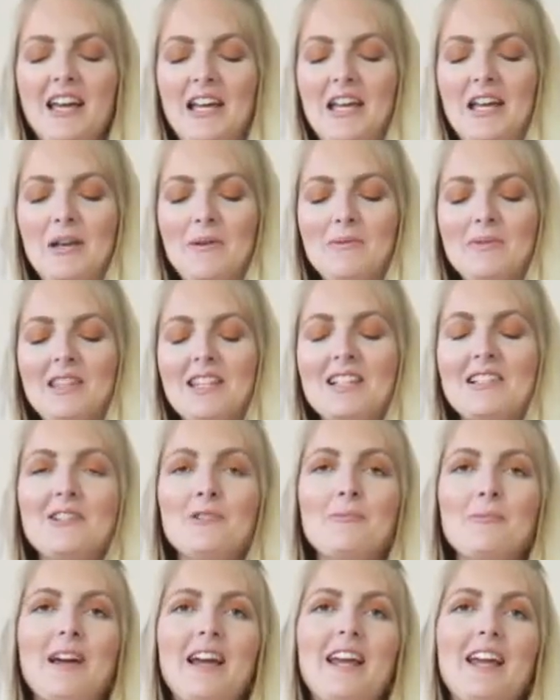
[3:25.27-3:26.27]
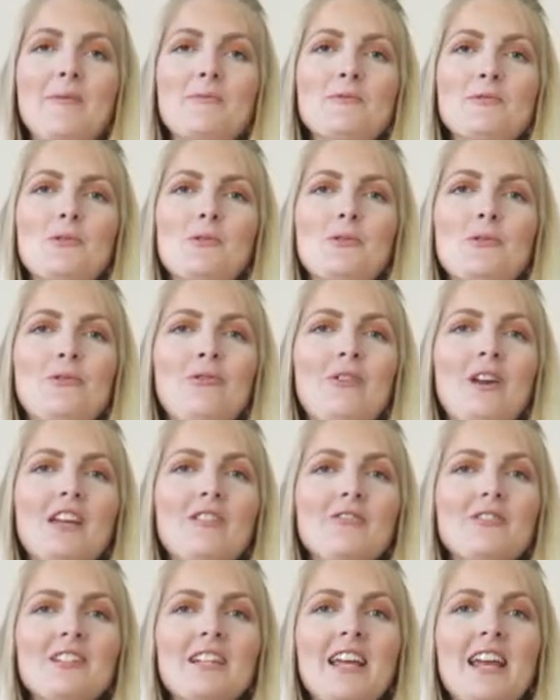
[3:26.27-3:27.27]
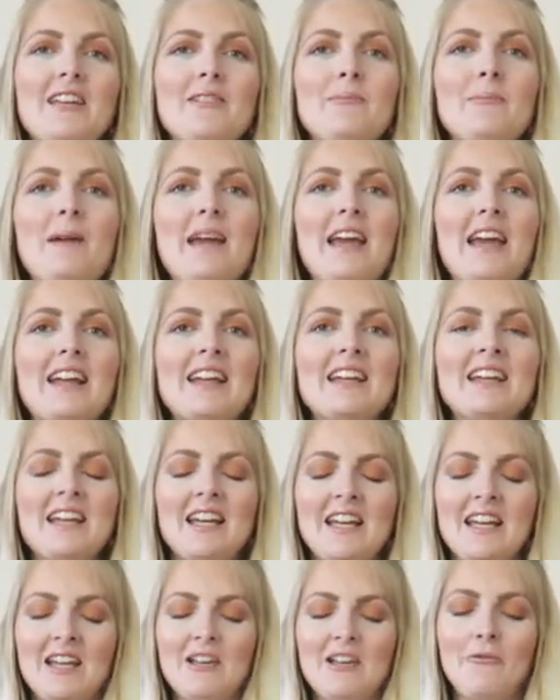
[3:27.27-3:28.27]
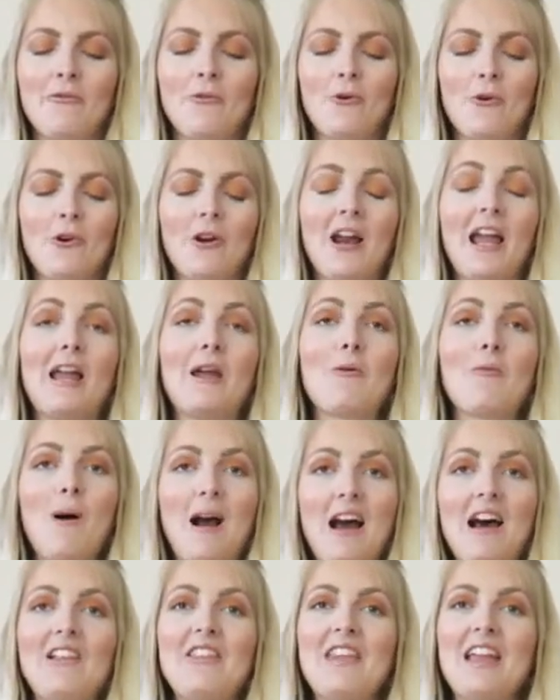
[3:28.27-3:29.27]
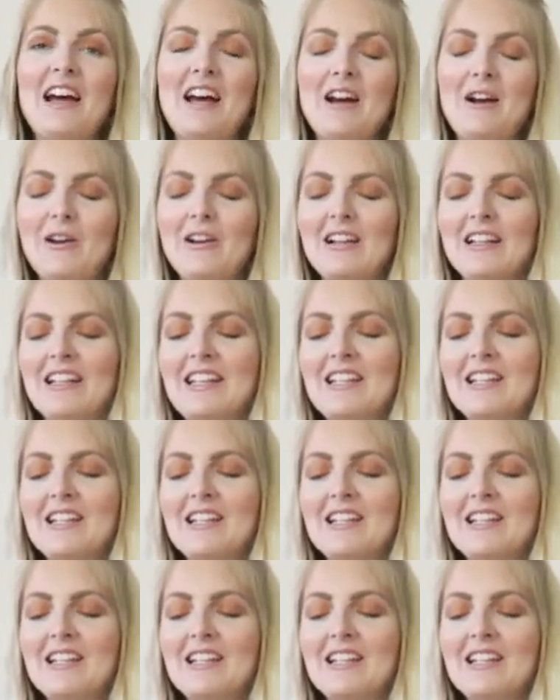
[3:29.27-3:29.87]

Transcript: This is my absolute favorite handbag for a while now.